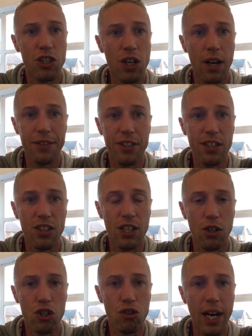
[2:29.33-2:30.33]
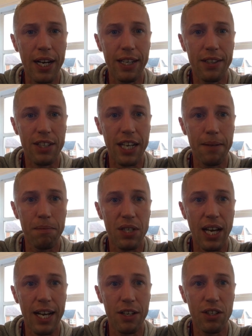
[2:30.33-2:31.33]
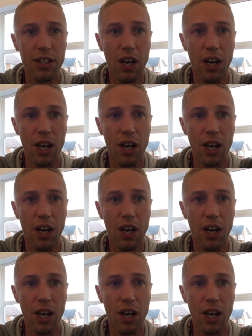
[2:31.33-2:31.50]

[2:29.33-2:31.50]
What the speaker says: chances the Australian teams had,